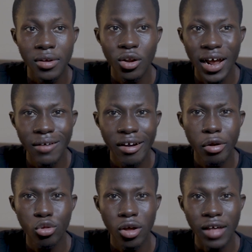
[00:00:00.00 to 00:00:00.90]
You know, I never
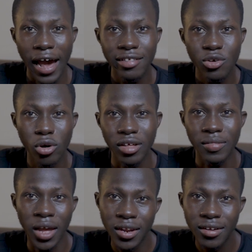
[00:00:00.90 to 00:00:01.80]
really thought IT was a
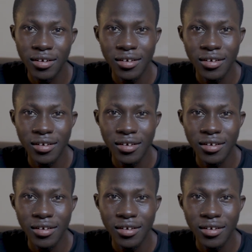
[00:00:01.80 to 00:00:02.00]
thing.